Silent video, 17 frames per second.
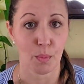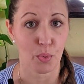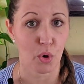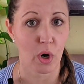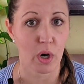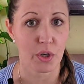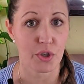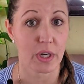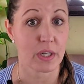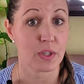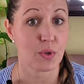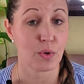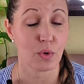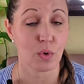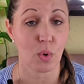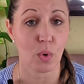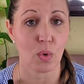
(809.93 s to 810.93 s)
projects
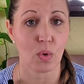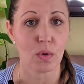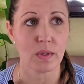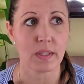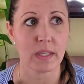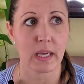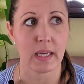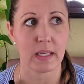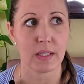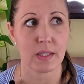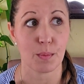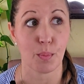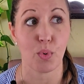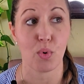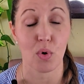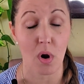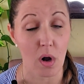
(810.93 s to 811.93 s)
or goals and
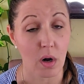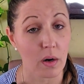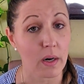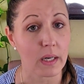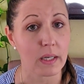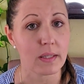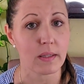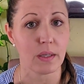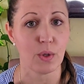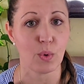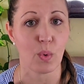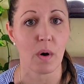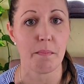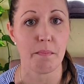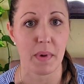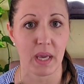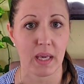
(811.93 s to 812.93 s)
progress that you
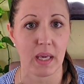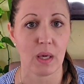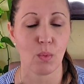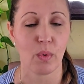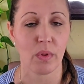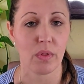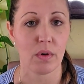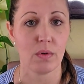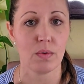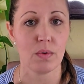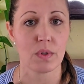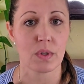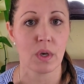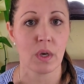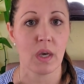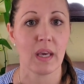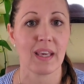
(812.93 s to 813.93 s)
are making with those.